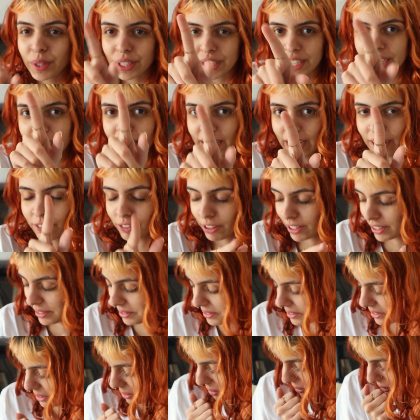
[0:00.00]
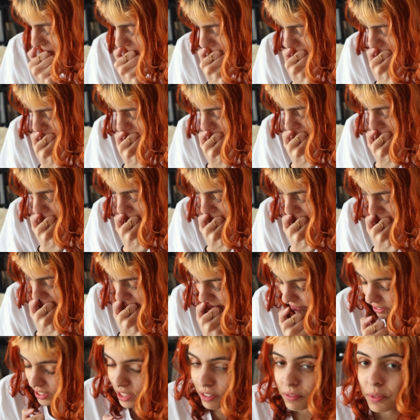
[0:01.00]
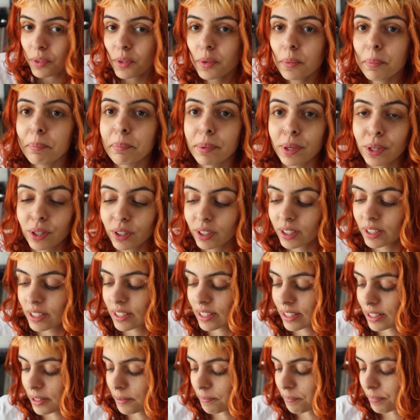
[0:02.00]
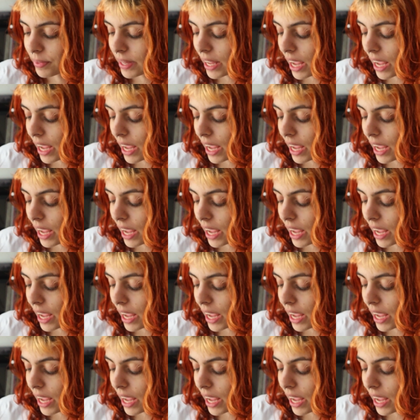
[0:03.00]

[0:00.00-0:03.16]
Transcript: We're going to get right into it. First of all, books.